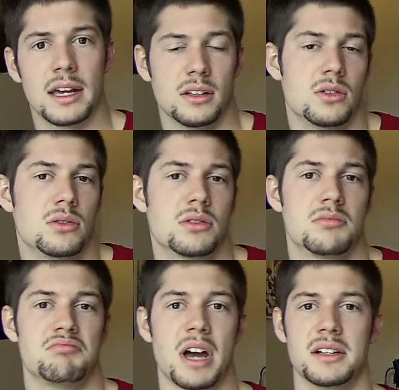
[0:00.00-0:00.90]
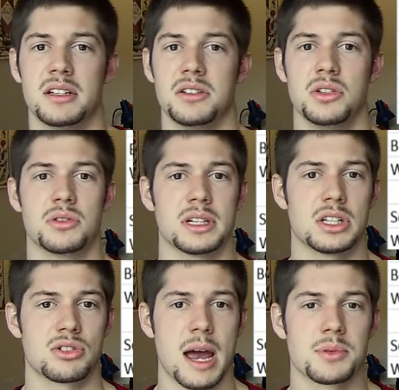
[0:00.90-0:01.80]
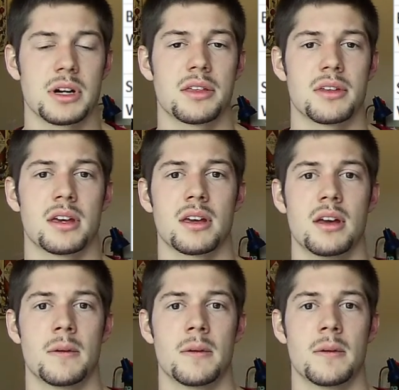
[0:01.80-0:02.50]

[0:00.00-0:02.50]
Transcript: didn't use any straps or anything.